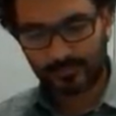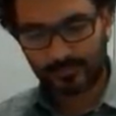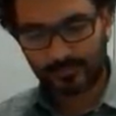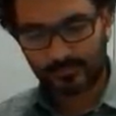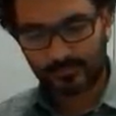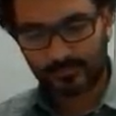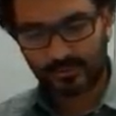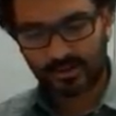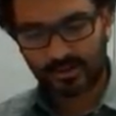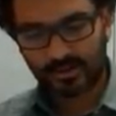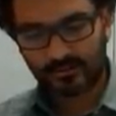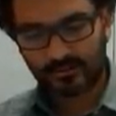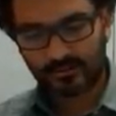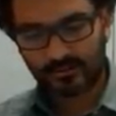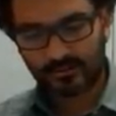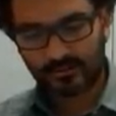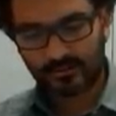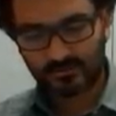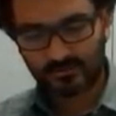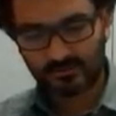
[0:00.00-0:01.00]
to
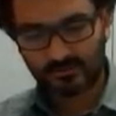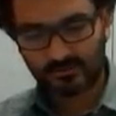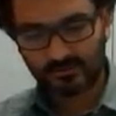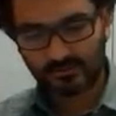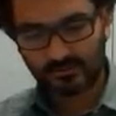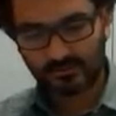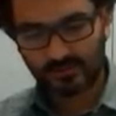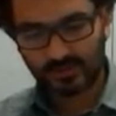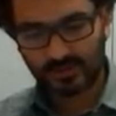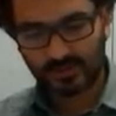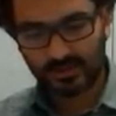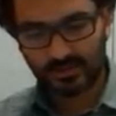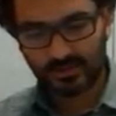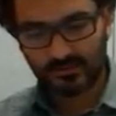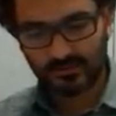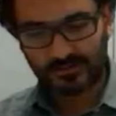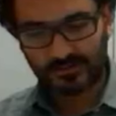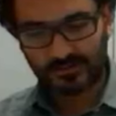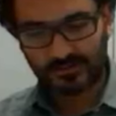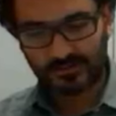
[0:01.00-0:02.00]
household for
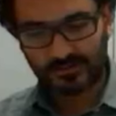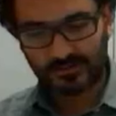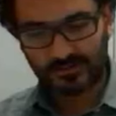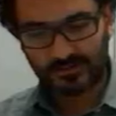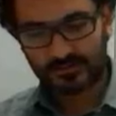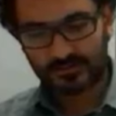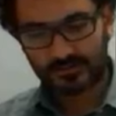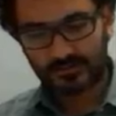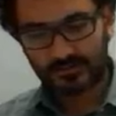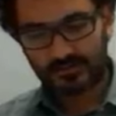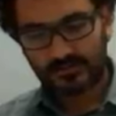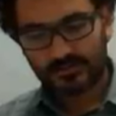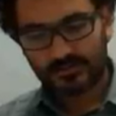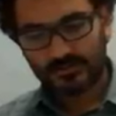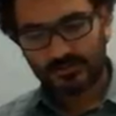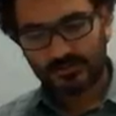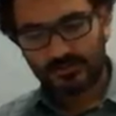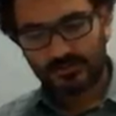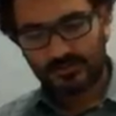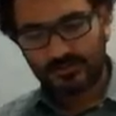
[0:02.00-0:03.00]
100.
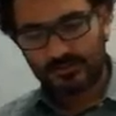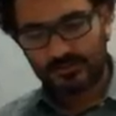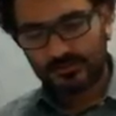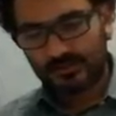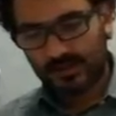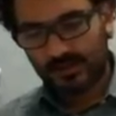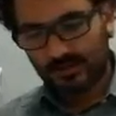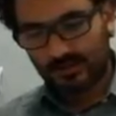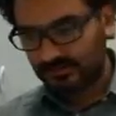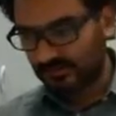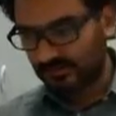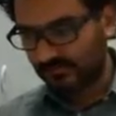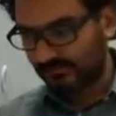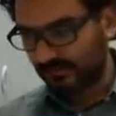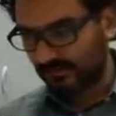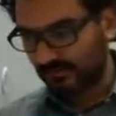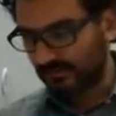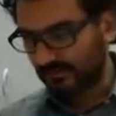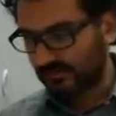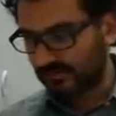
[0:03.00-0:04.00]
Now
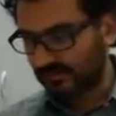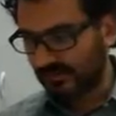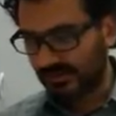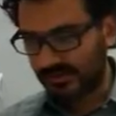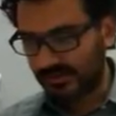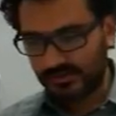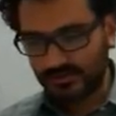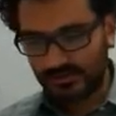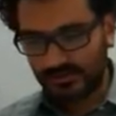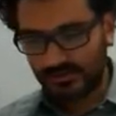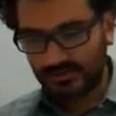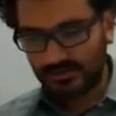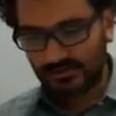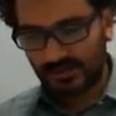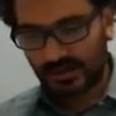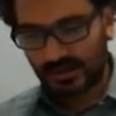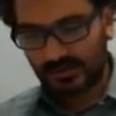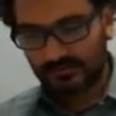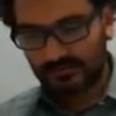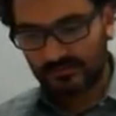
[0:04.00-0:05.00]
suppose that
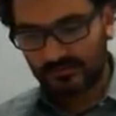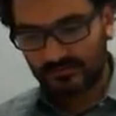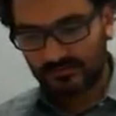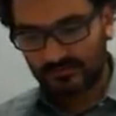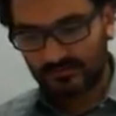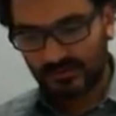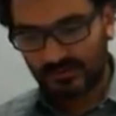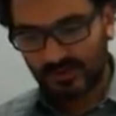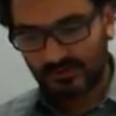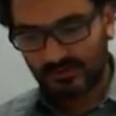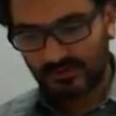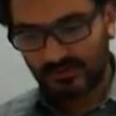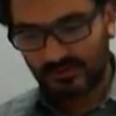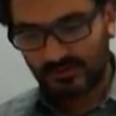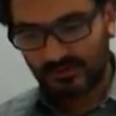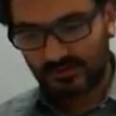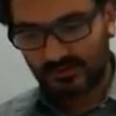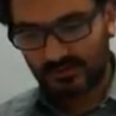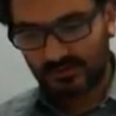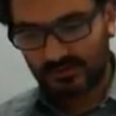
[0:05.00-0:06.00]
household
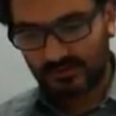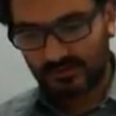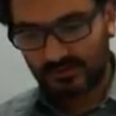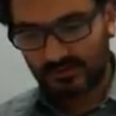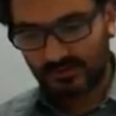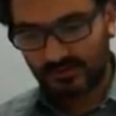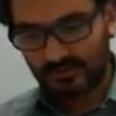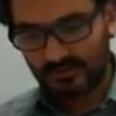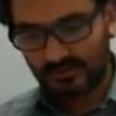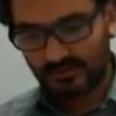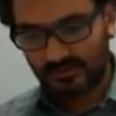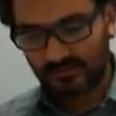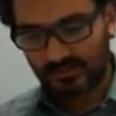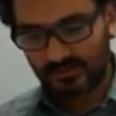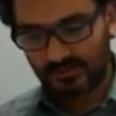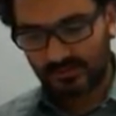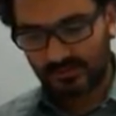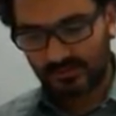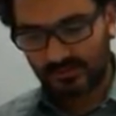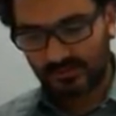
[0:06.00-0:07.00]
saving is equal to
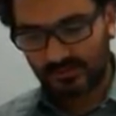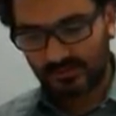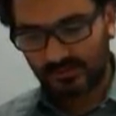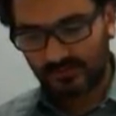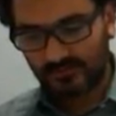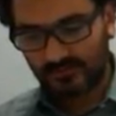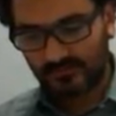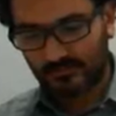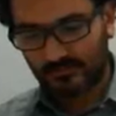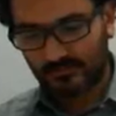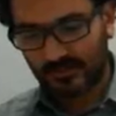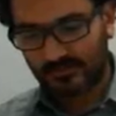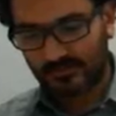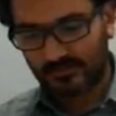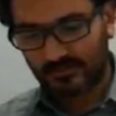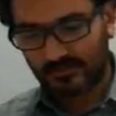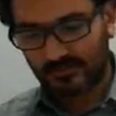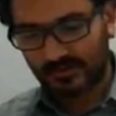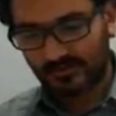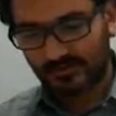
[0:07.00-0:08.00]
10, but
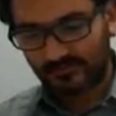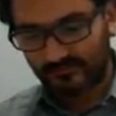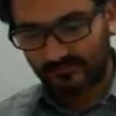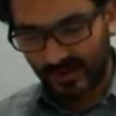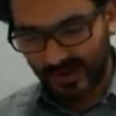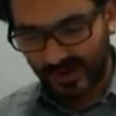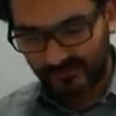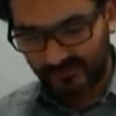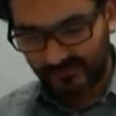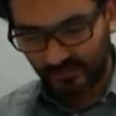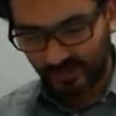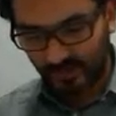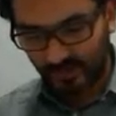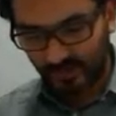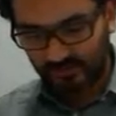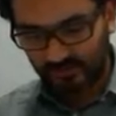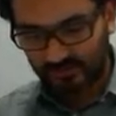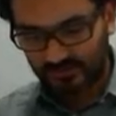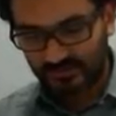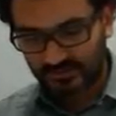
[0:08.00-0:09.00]
they have
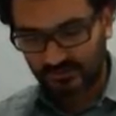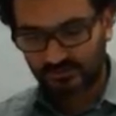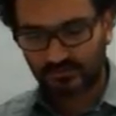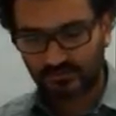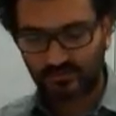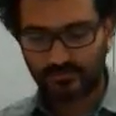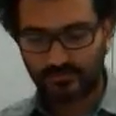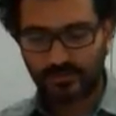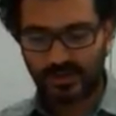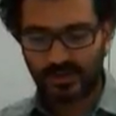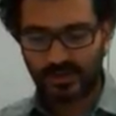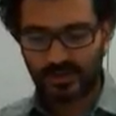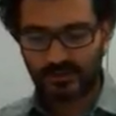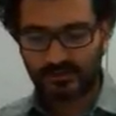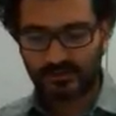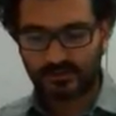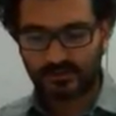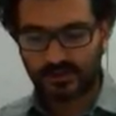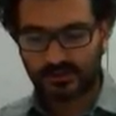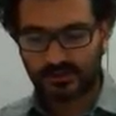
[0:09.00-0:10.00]
also to pay
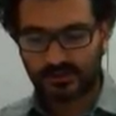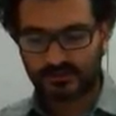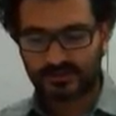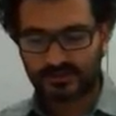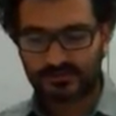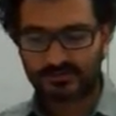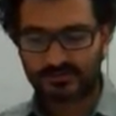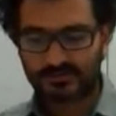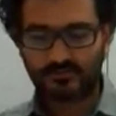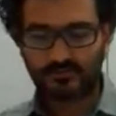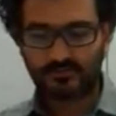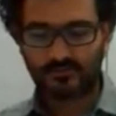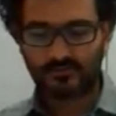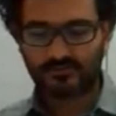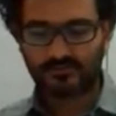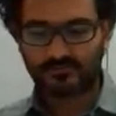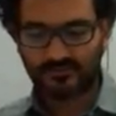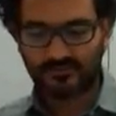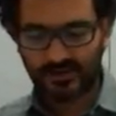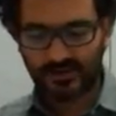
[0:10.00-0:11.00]
taxes for
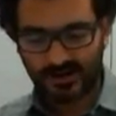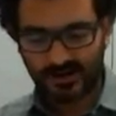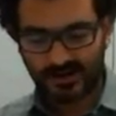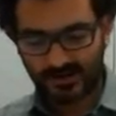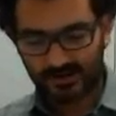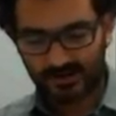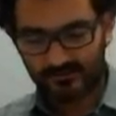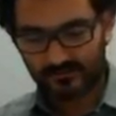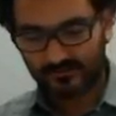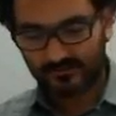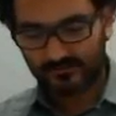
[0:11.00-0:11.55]
5.